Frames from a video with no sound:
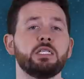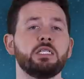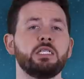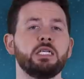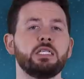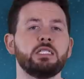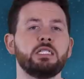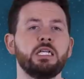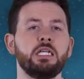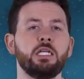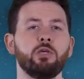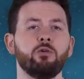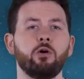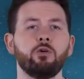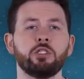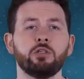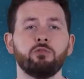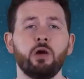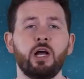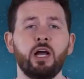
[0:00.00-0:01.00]

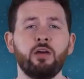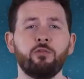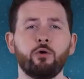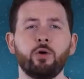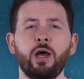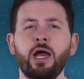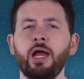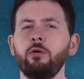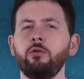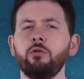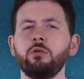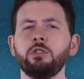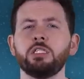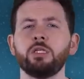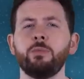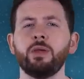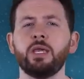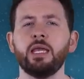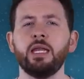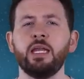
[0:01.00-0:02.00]
16-year-old's arrival heralds the
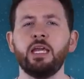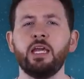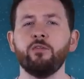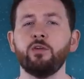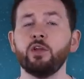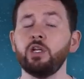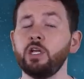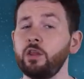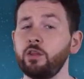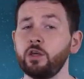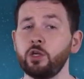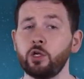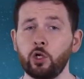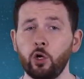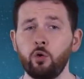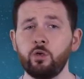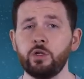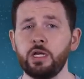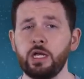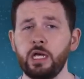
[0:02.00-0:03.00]
beginning of another
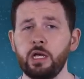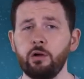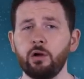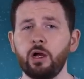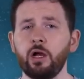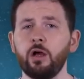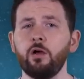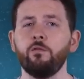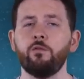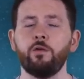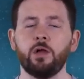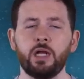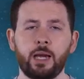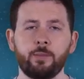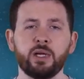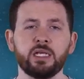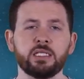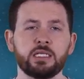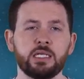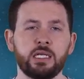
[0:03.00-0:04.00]
golden era for La
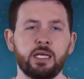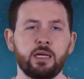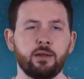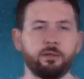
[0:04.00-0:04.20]
Masia.